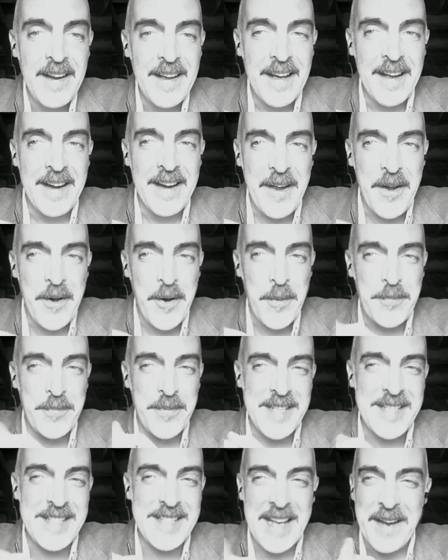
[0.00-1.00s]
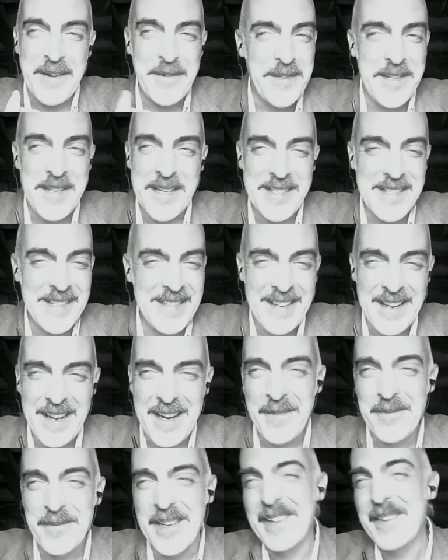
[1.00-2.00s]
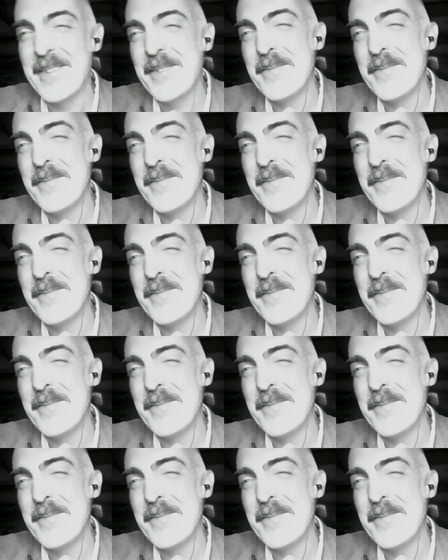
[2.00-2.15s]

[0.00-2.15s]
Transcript: And I hope the sound doesn't, I'm like,